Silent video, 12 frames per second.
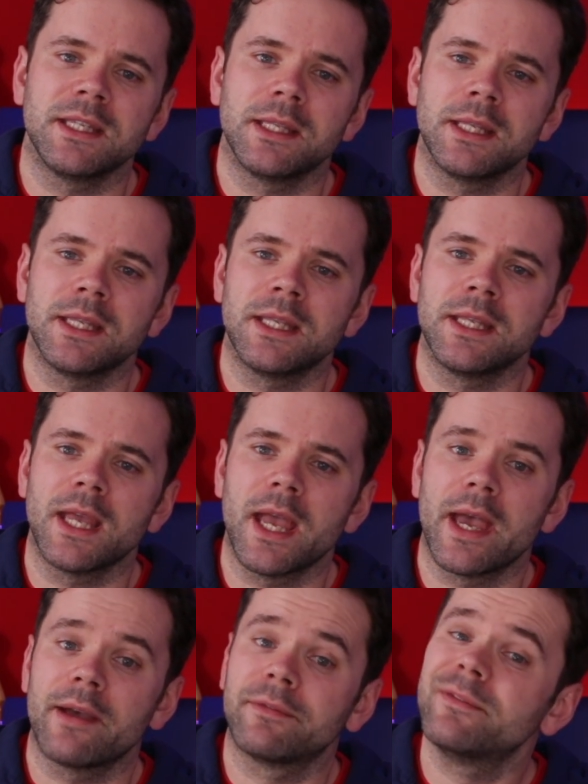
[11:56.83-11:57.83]
E,
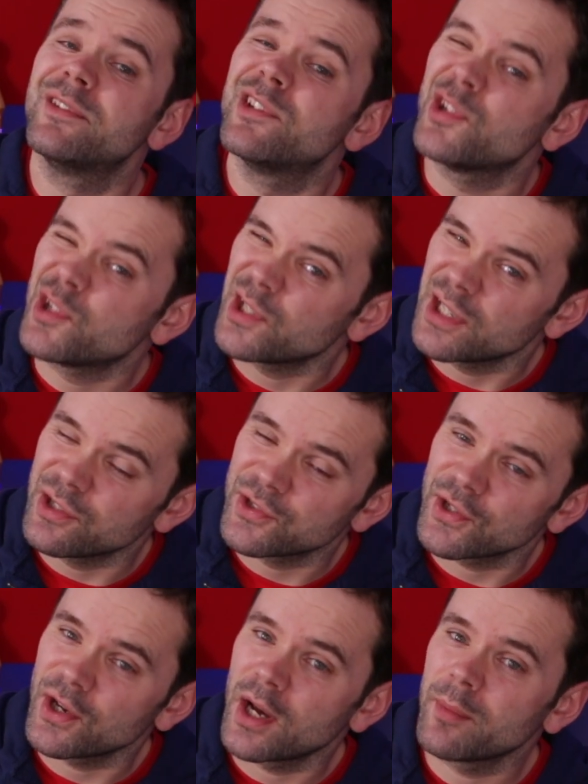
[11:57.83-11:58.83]
F,
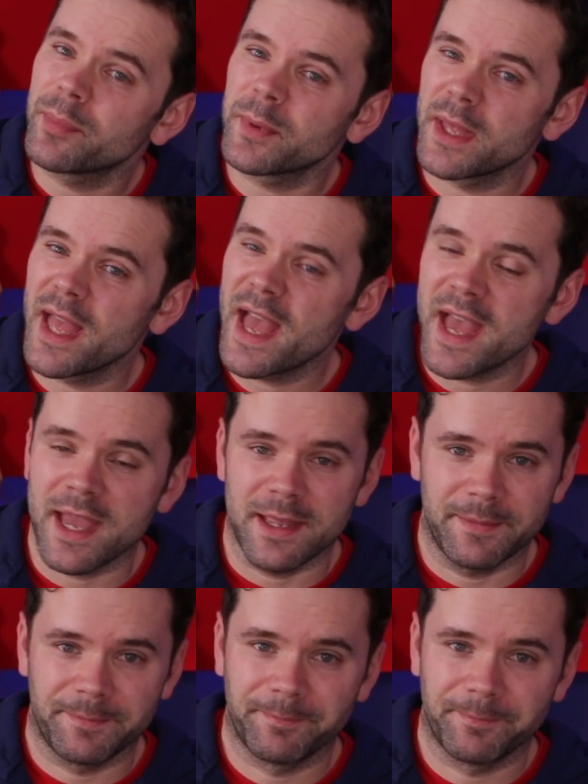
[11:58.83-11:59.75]
G sharp, A.